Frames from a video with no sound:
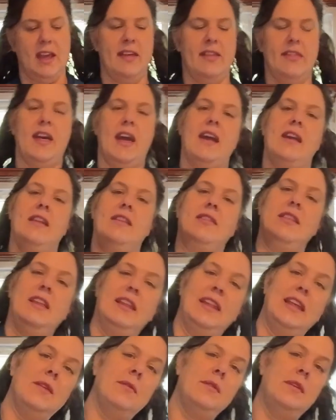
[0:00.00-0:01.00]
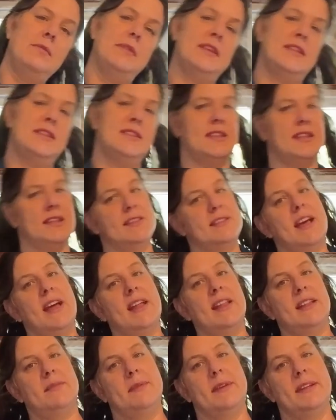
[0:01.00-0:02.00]
that the liquid bits and the
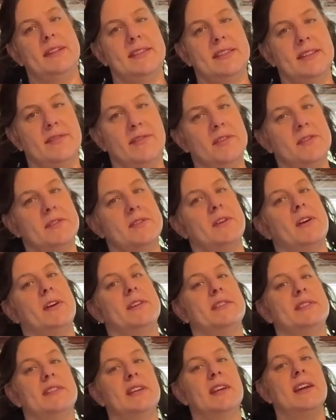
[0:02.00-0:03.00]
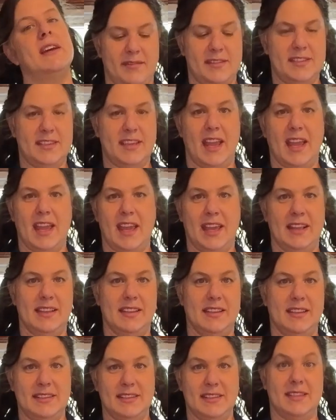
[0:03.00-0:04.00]
solid bits of your sauce stay
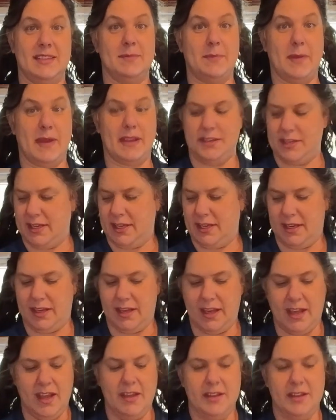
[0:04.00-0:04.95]
in suspension